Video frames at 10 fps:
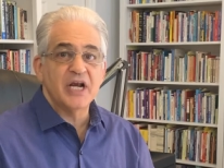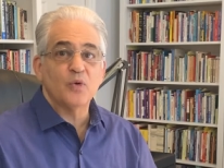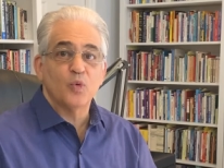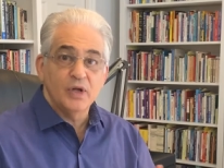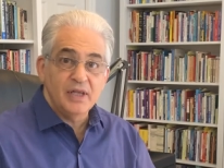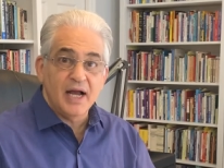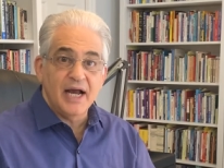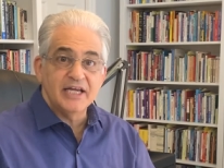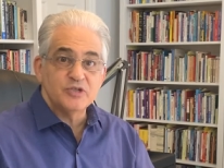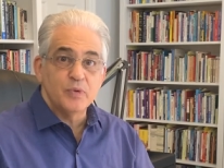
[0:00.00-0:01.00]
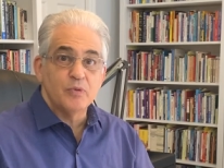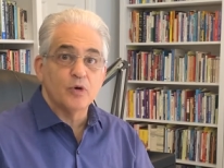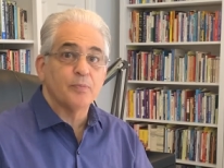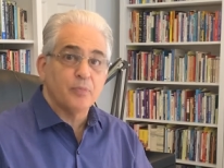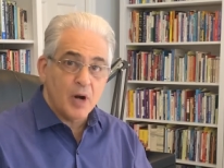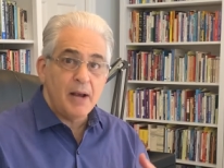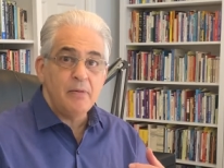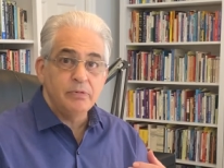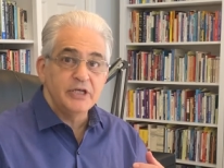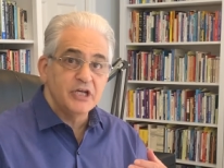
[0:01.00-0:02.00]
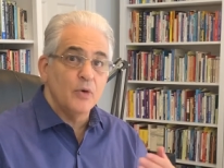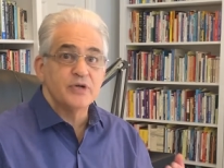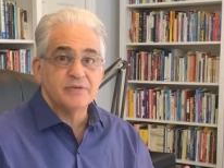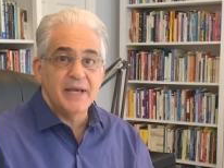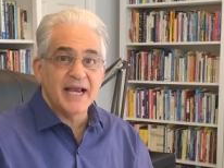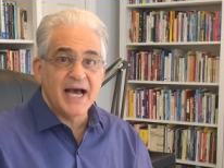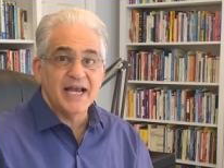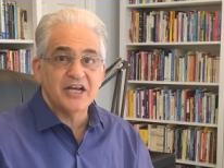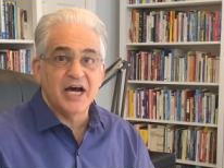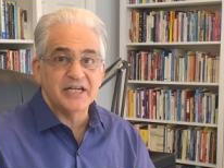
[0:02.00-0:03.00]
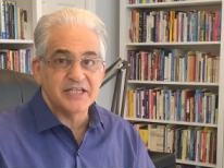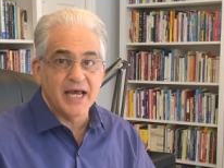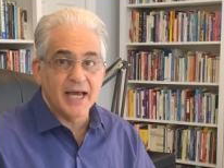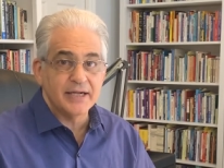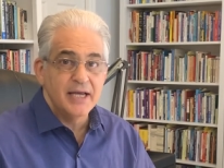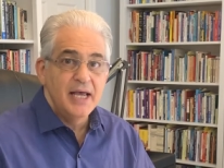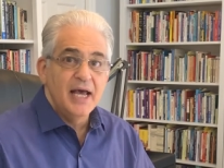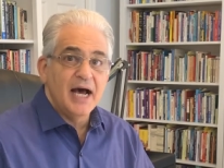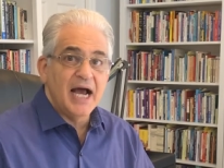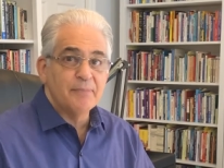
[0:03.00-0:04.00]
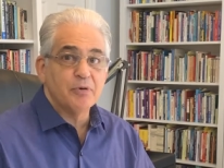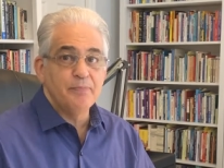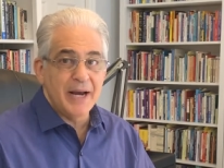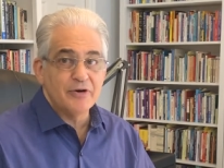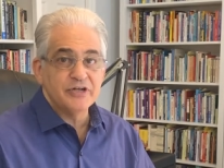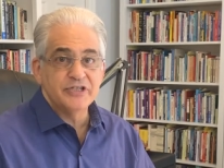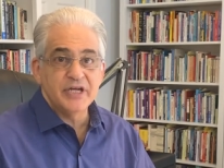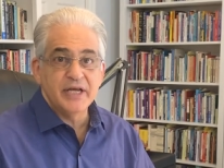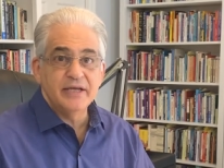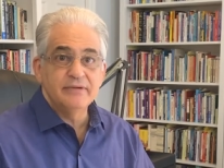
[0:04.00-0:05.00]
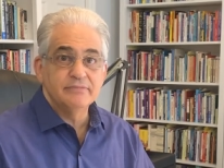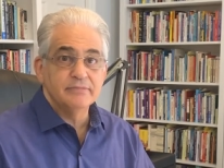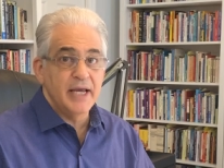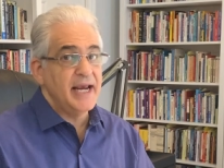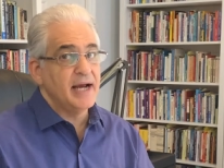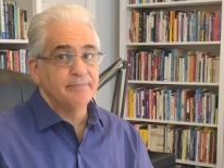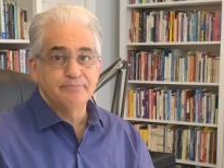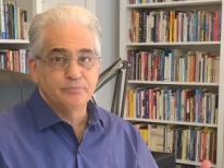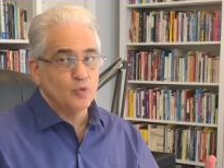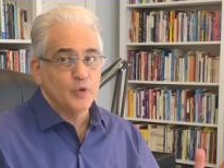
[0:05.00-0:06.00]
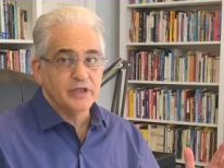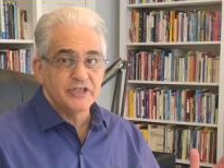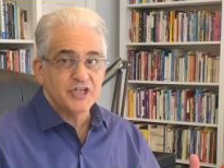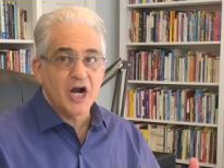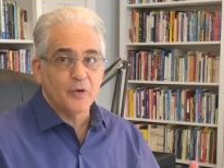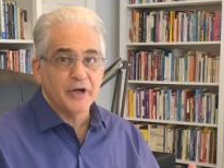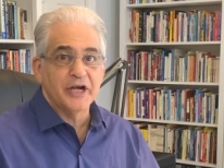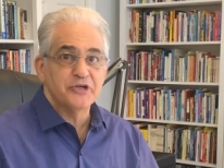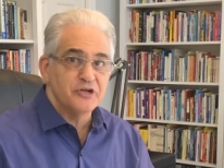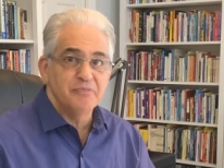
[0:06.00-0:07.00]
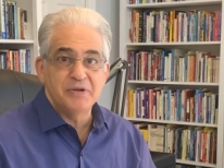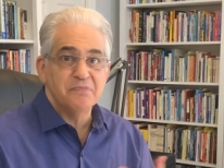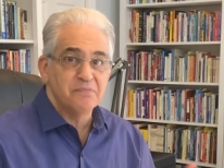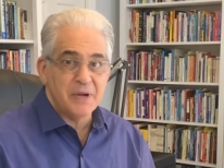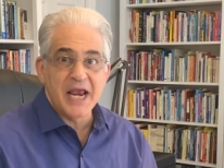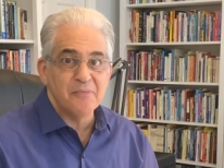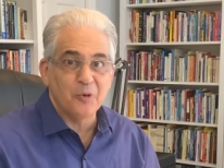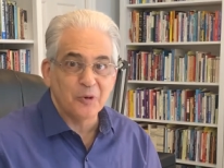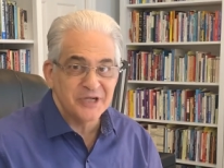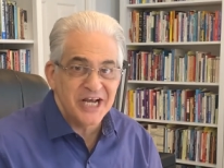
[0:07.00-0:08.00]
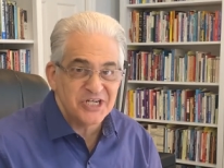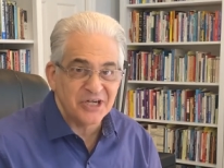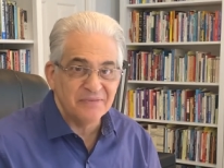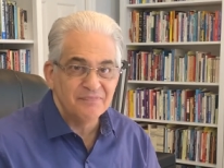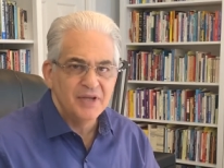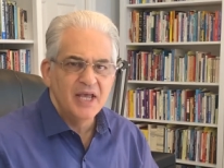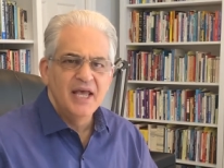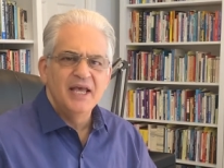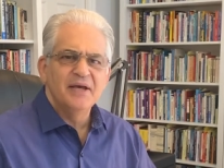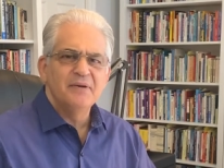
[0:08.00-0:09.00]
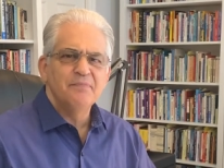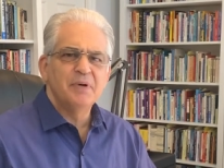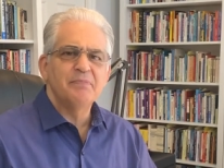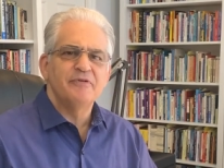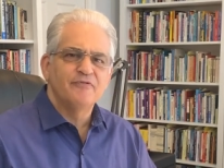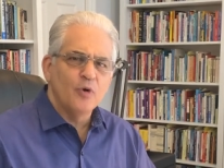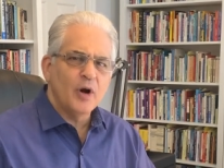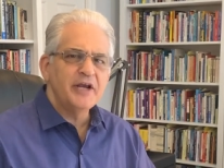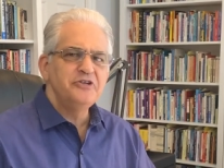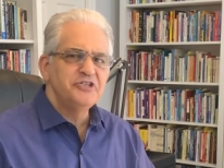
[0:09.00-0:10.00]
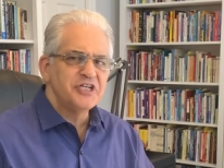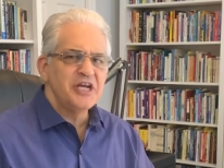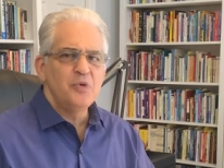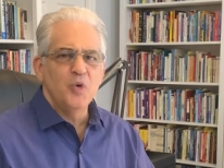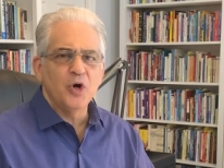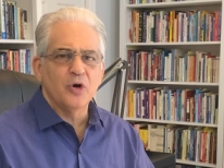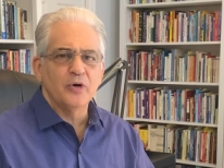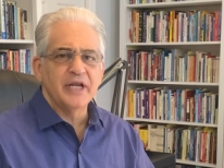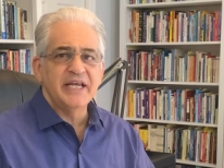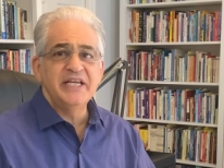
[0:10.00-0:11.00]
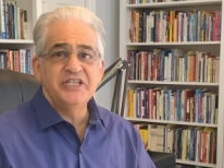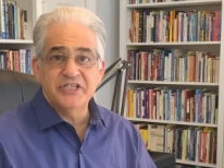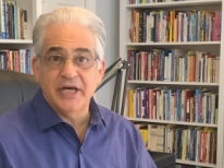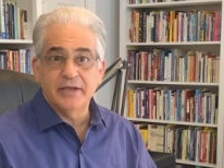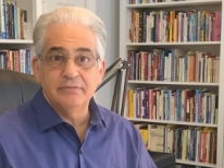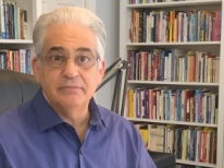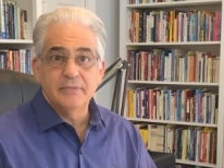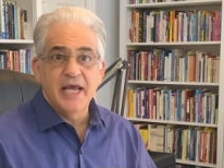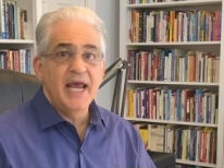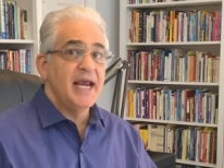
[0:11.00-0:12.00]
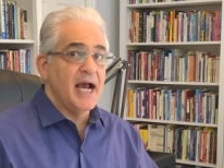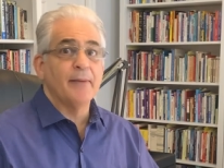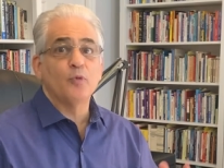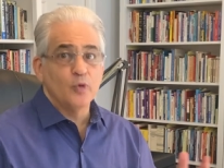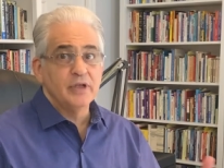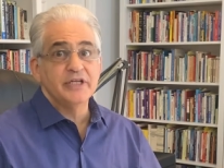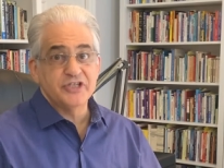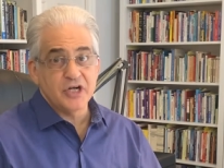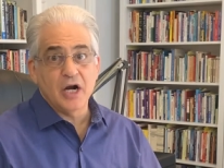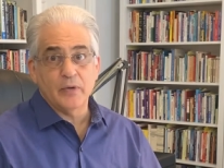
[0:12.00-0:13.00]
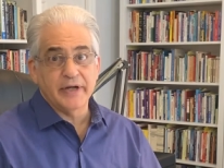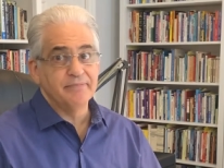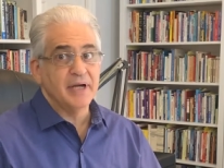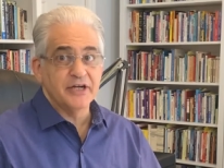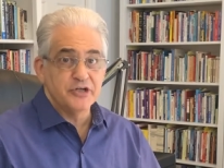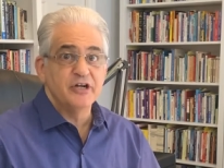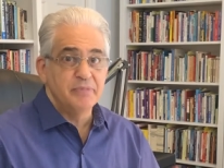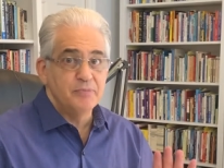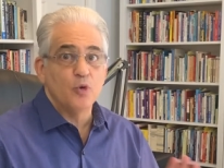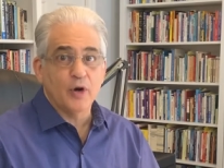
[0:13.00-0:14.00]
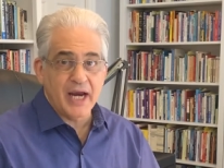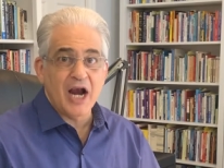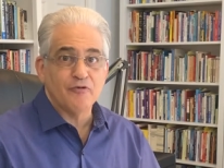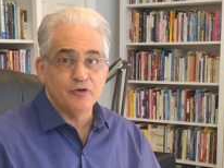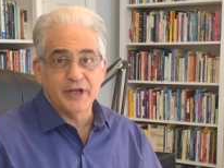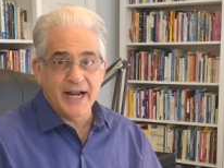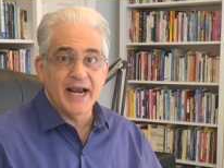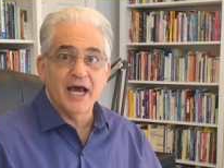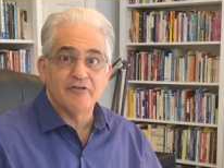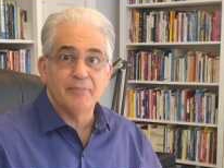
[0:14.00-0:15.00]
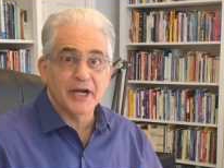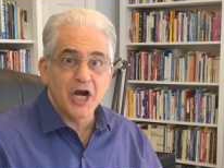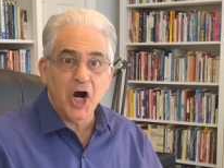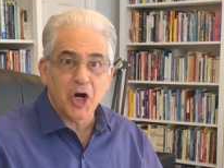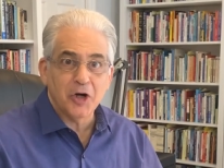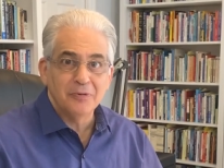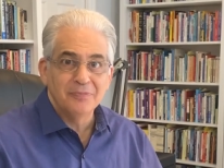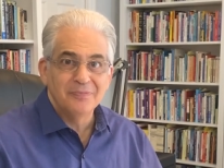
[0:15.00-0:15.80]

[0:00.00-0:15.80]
as I realized we were probably going to make eye contact, I prepared to say, hey, I'm really sorry, I should have been paying more attention. But before I could say a word, he said, hey, I'm really sorry, I should have been more careful getting out of my car.